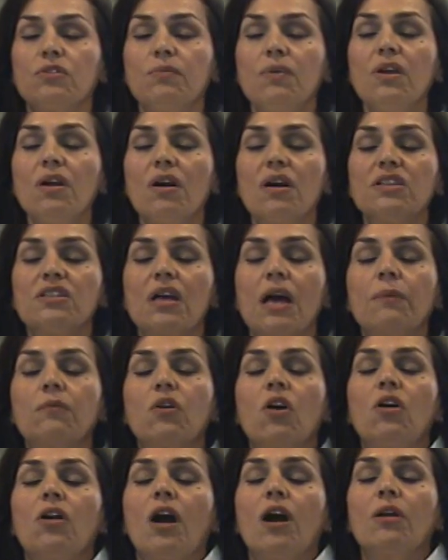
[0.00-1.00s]
my eyes. I'm
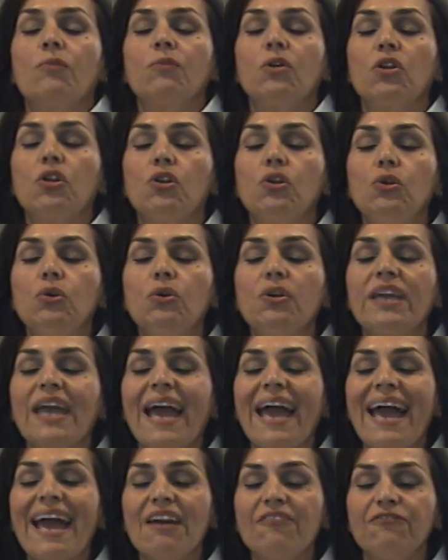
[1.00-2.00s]
going to look
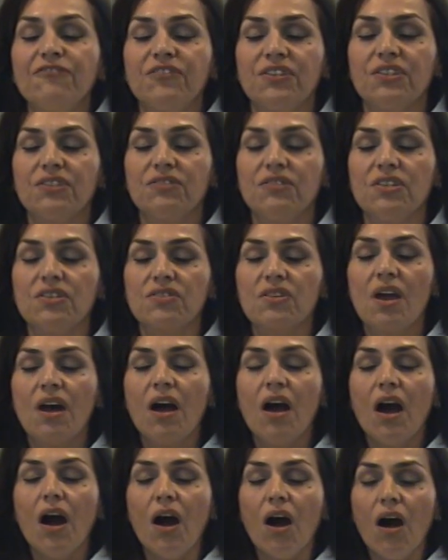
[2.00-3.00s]
after this
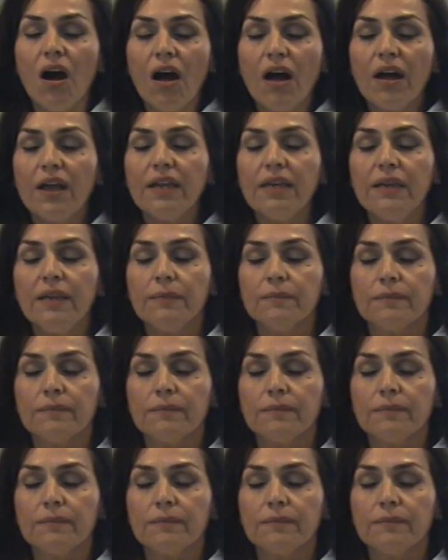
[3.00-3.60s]
I,